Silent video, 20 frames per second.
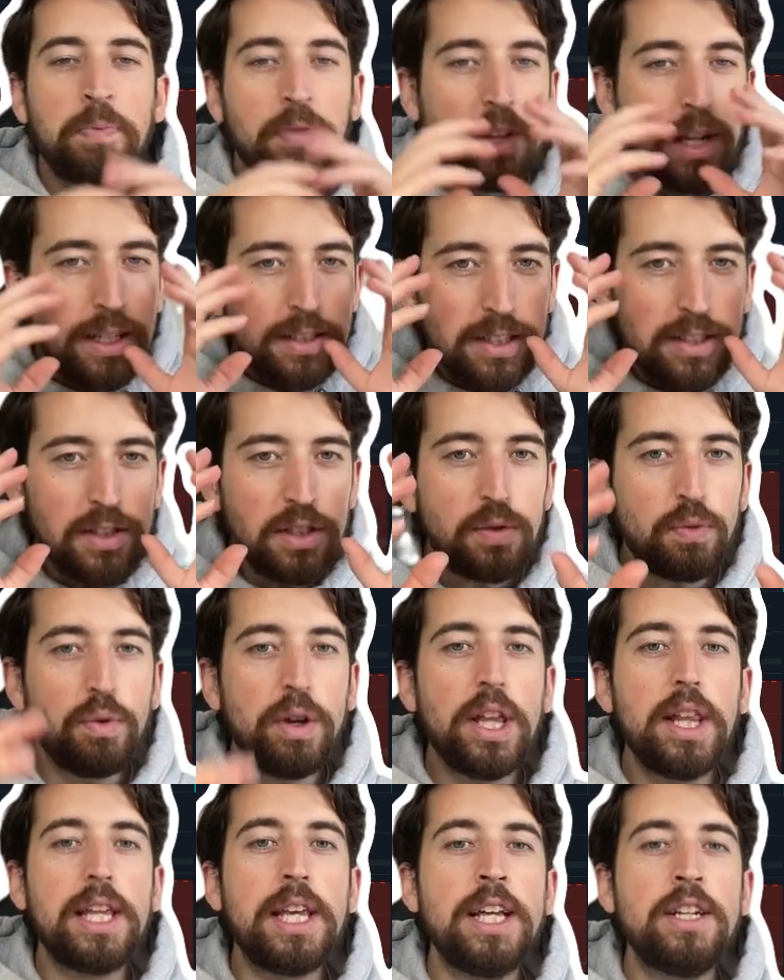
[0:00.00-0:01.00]
This is a
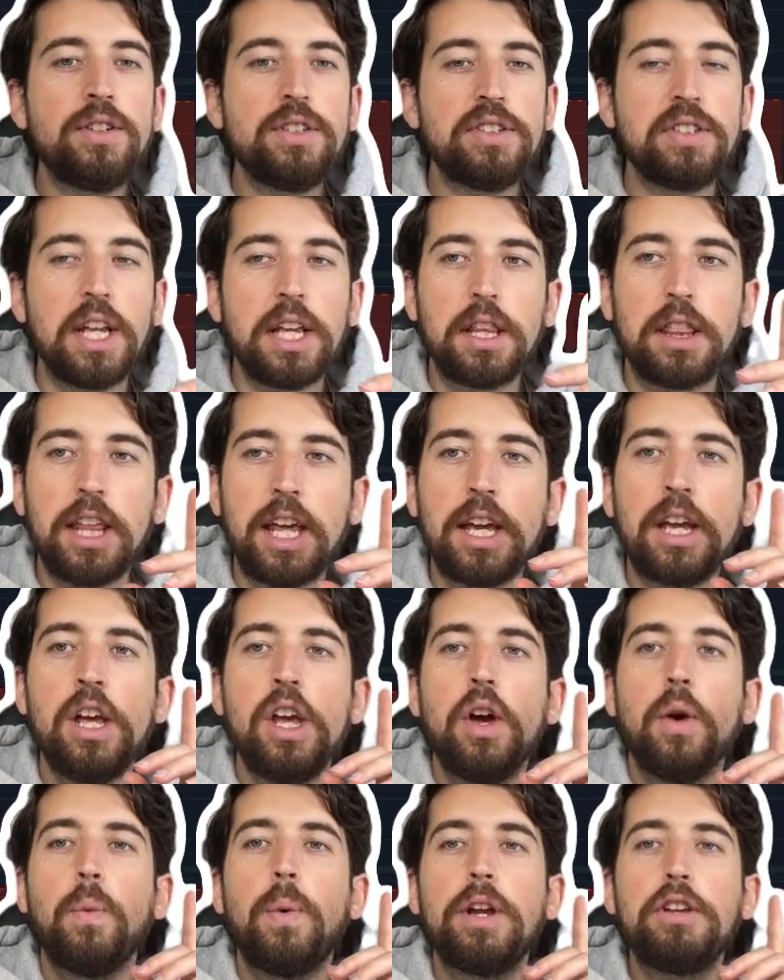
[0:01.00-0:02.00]
really interesting thing
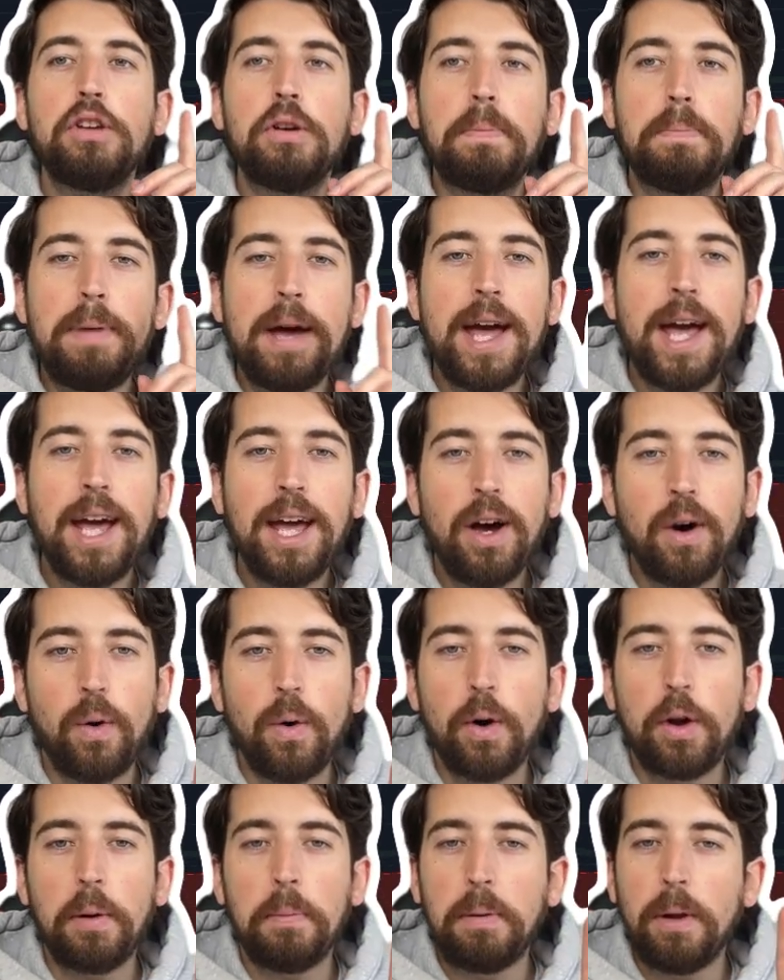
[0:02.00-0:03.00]
when you pair
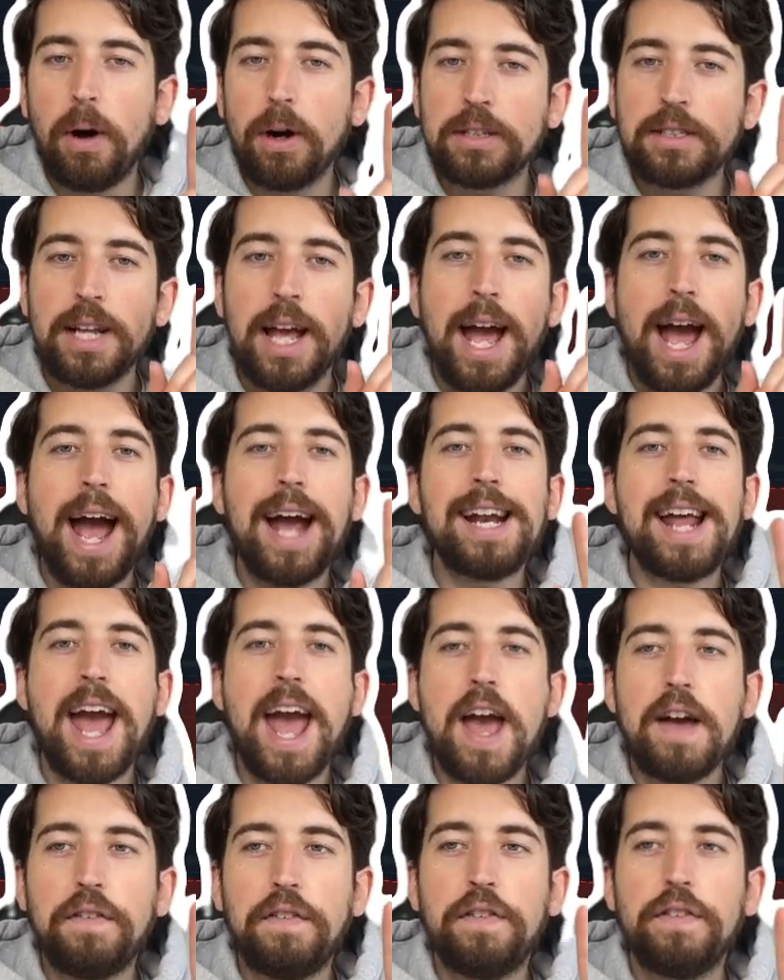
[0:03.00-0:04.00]
order blocks and
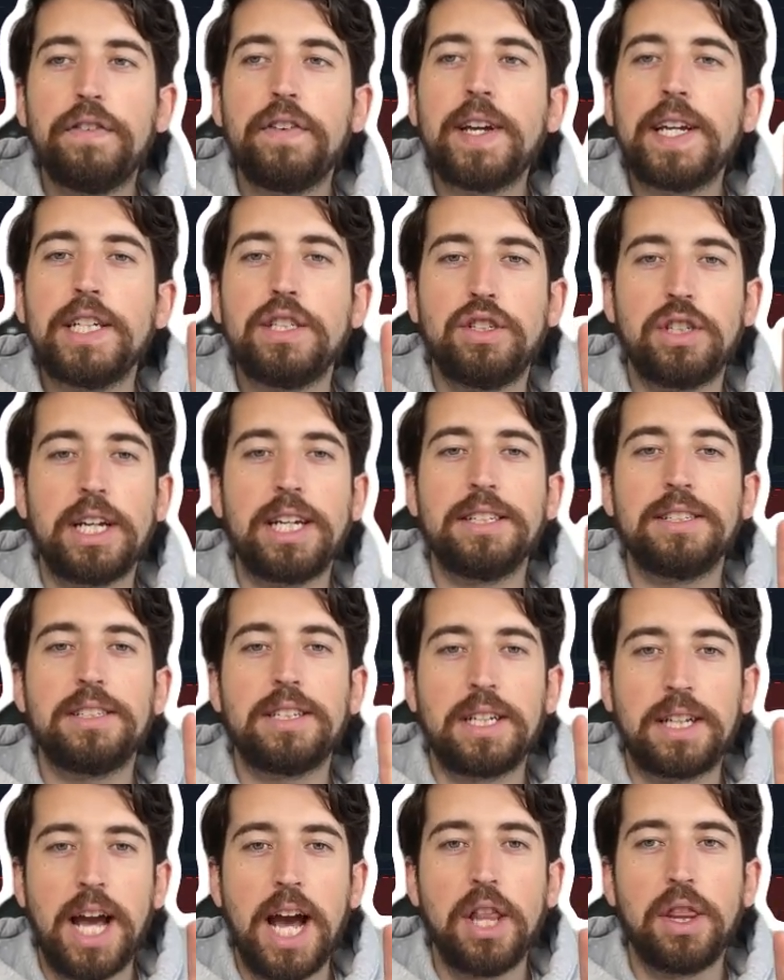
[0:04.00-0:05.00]
FVGs
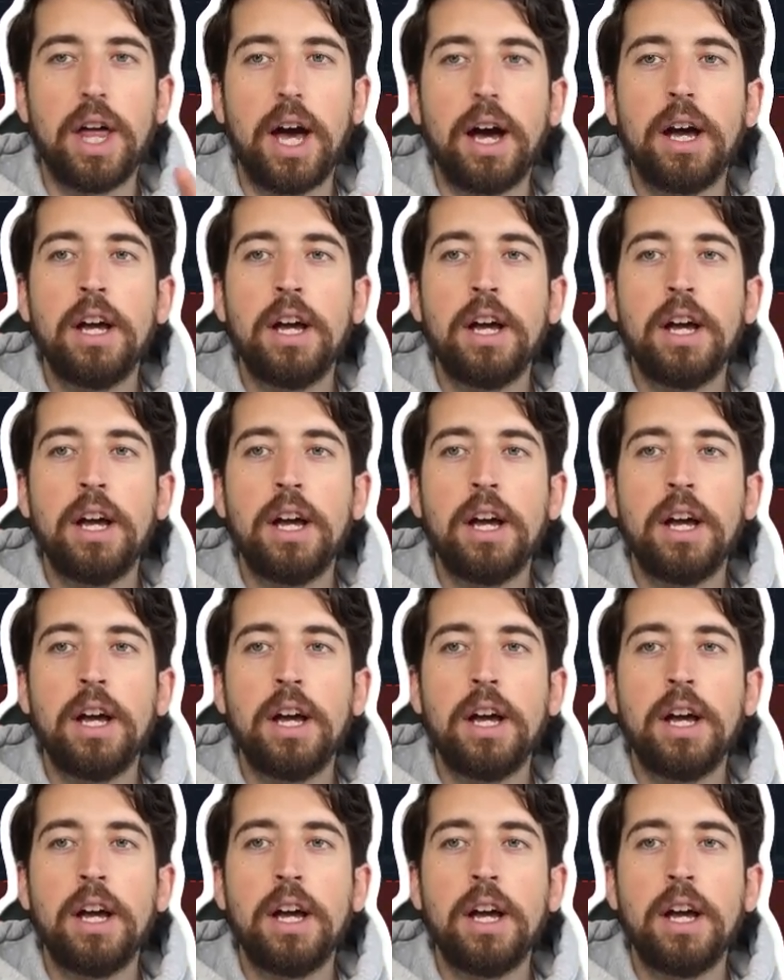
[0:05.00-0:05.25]
together.